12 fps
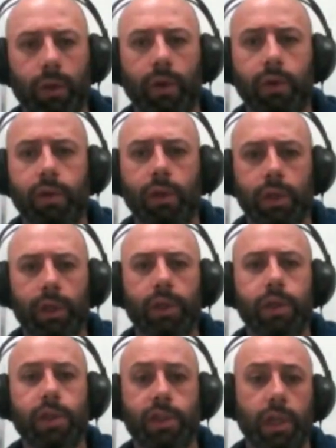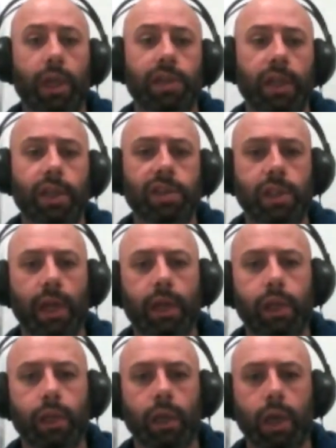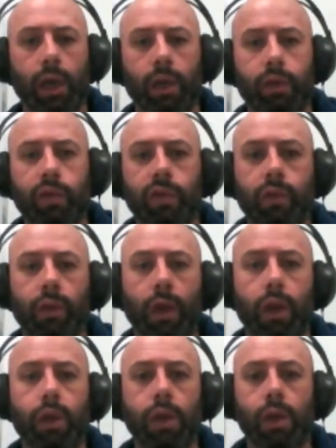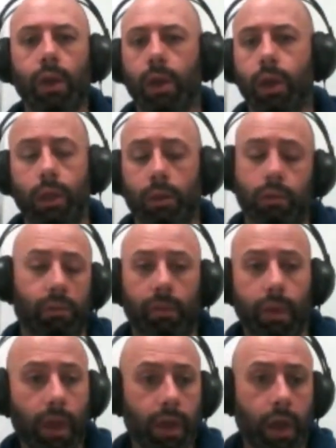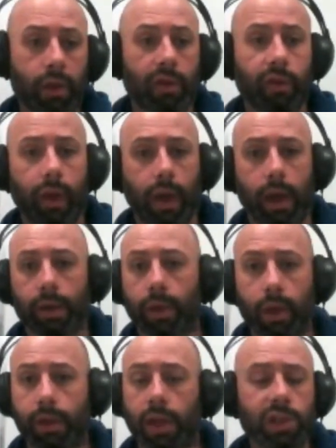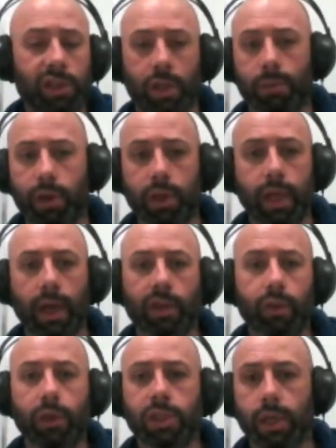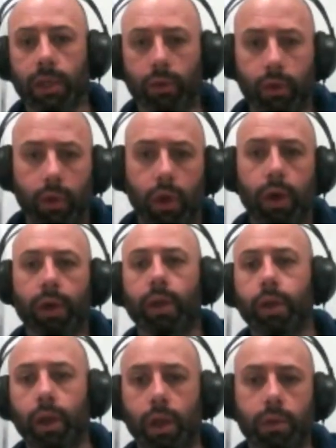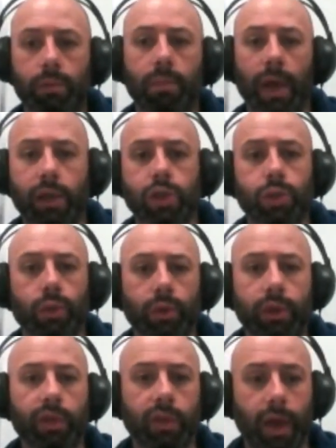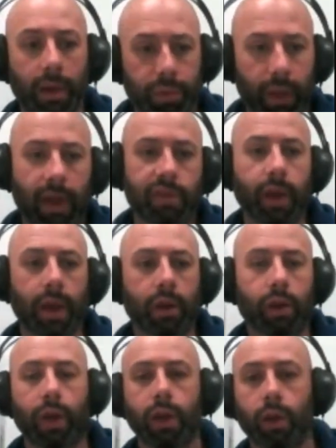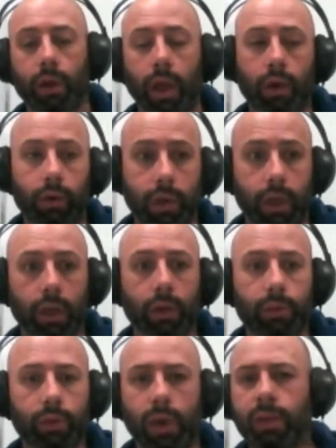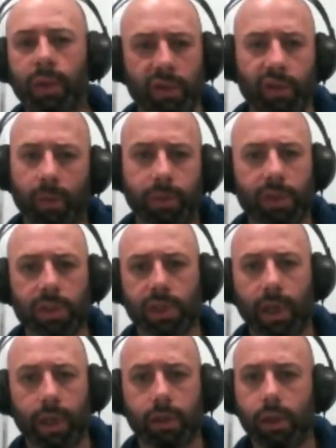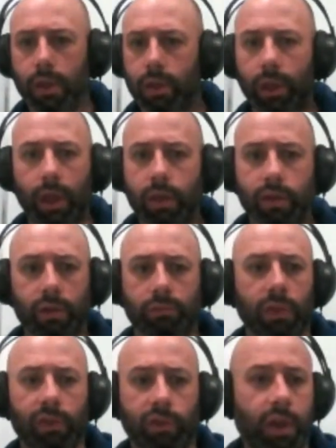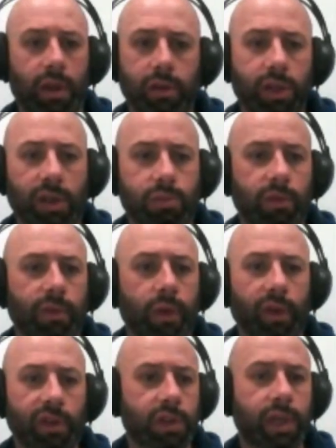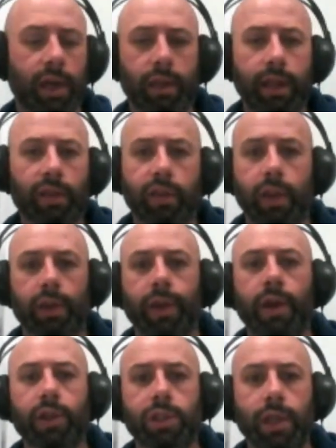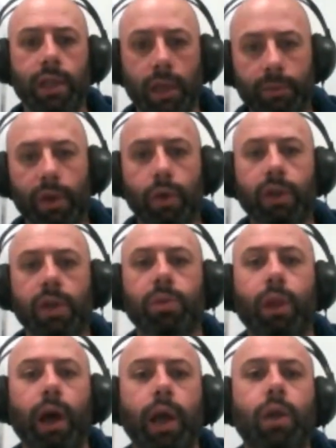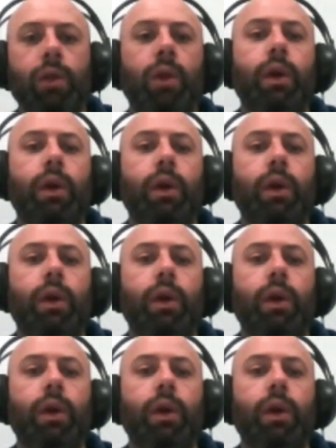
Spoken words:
line is outstanding, and they don't they just communicate to each other a lot and make sure that players are held accountable. Even at stoppages, you see Jasmine Ferguson yelling out to Eric O'Shea, "Get behind your player!"